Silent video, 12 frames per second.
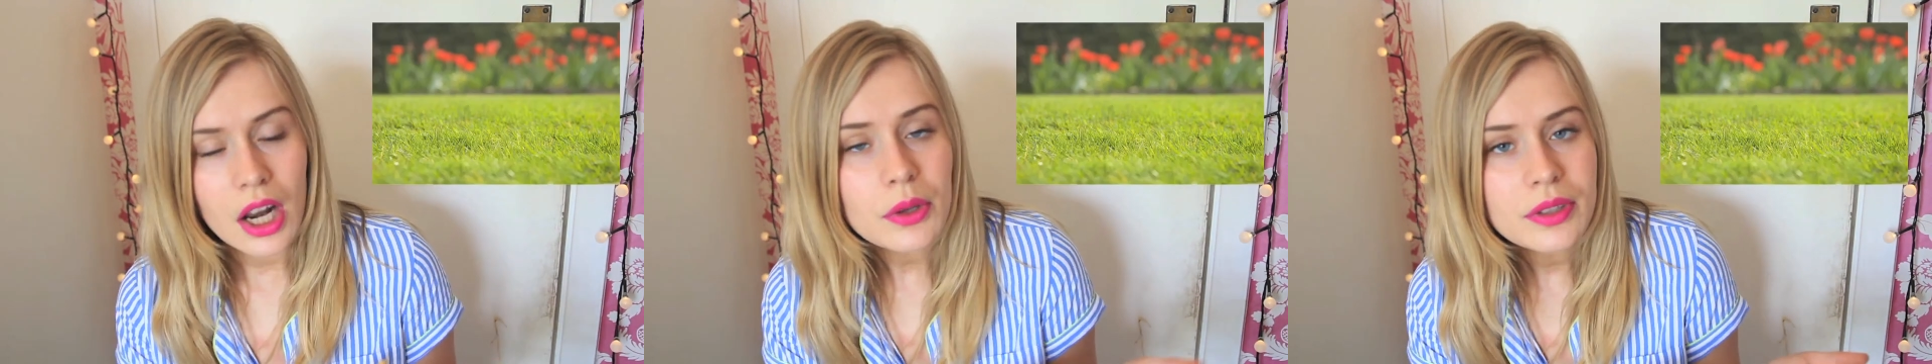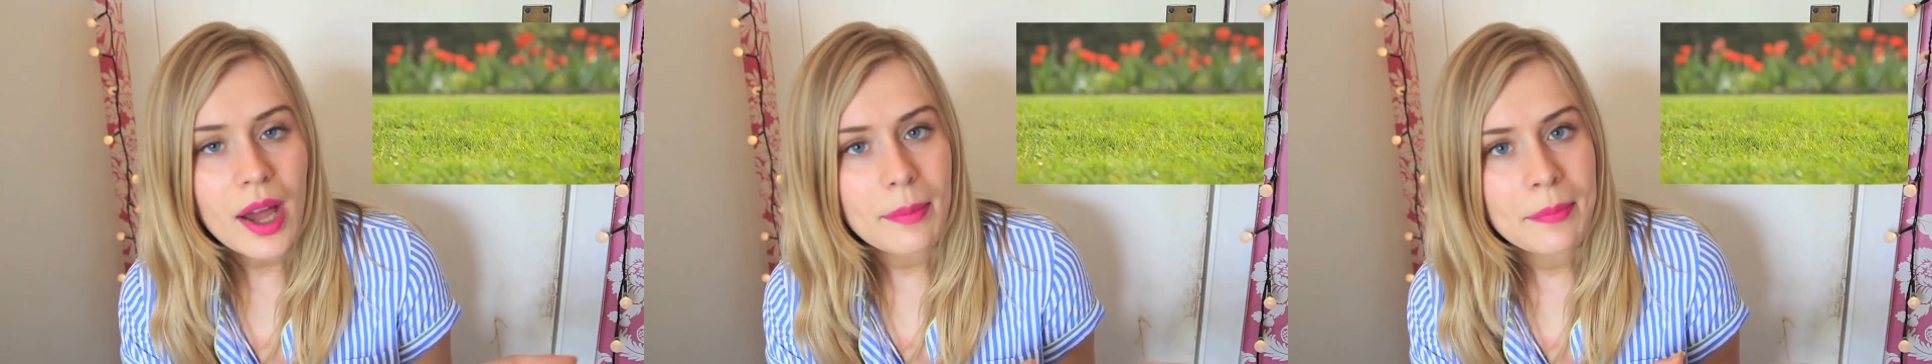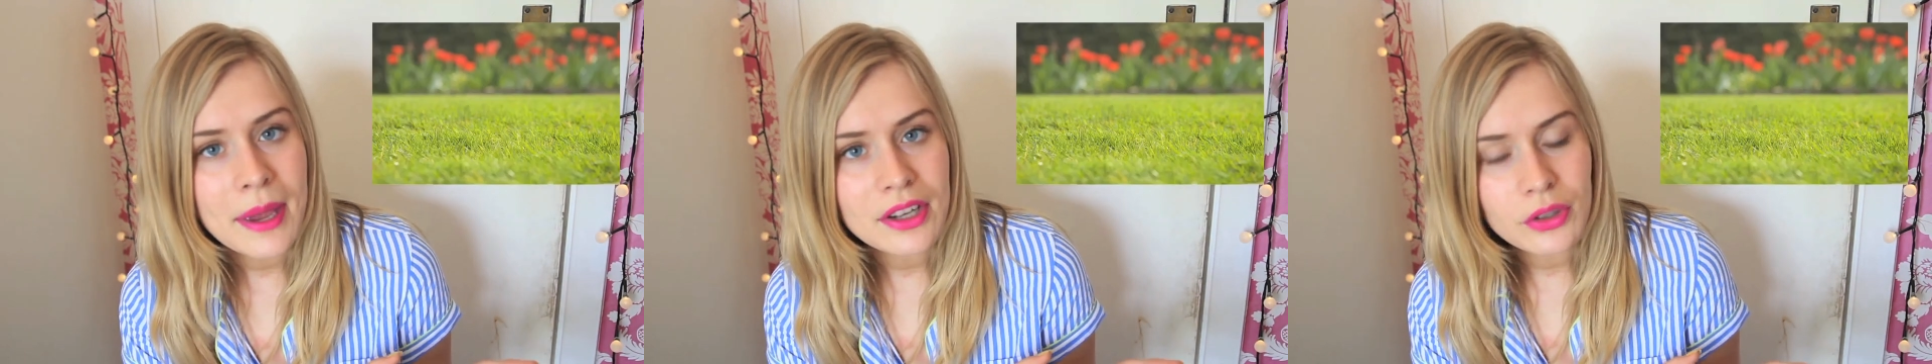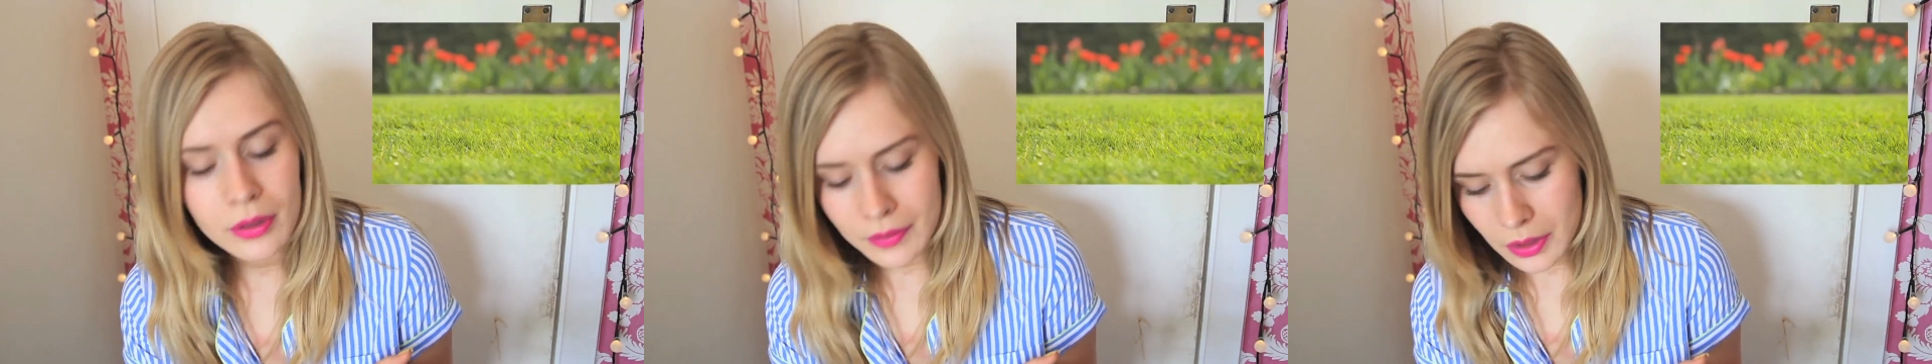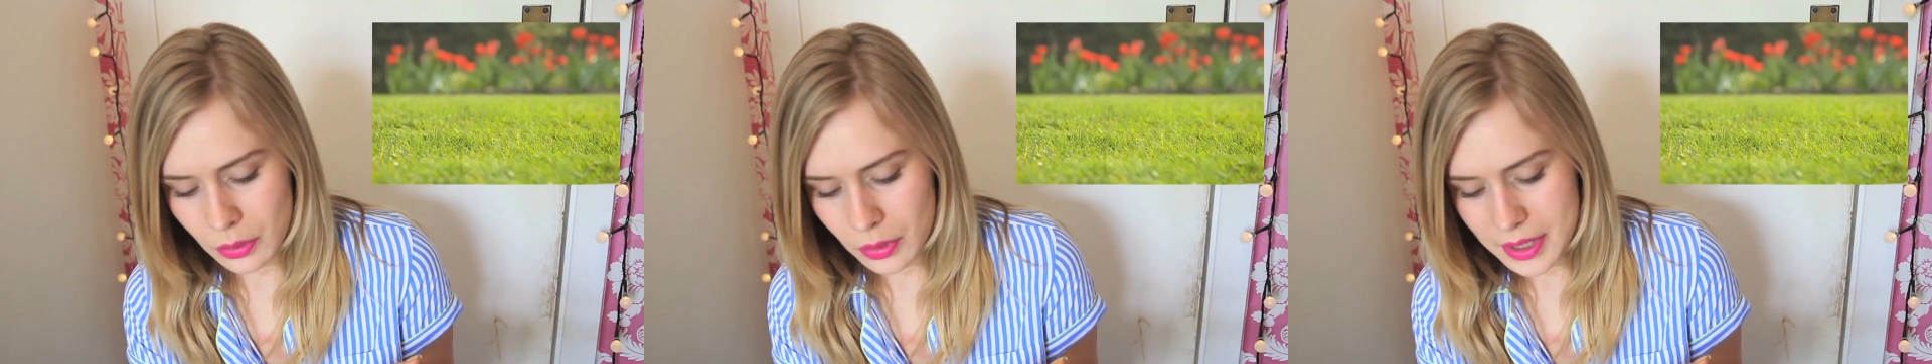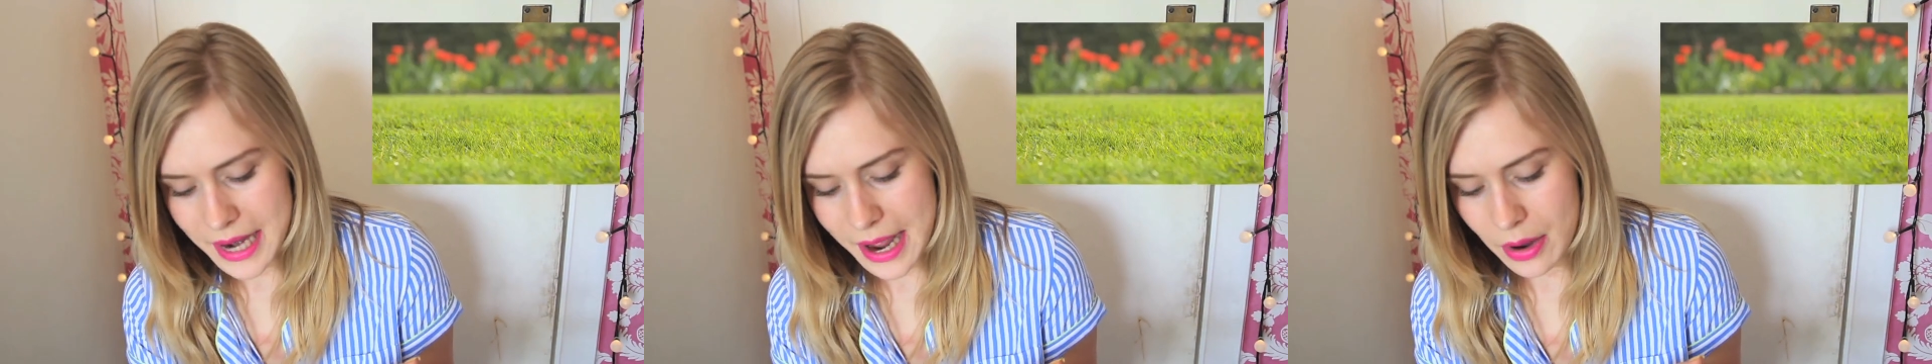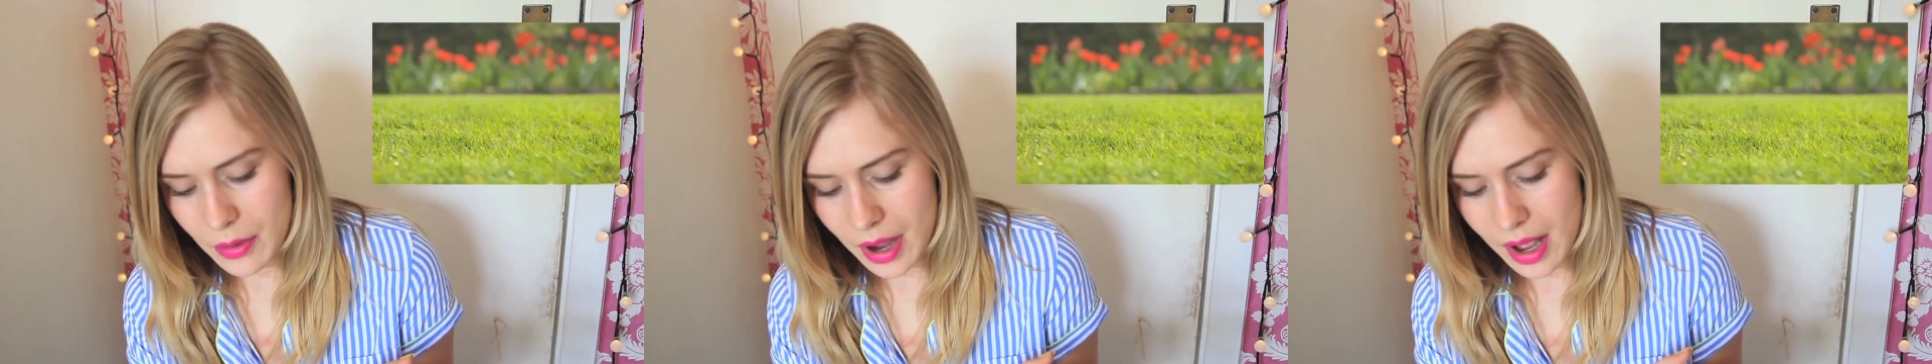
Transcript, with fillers: Close up picture of a lawn now,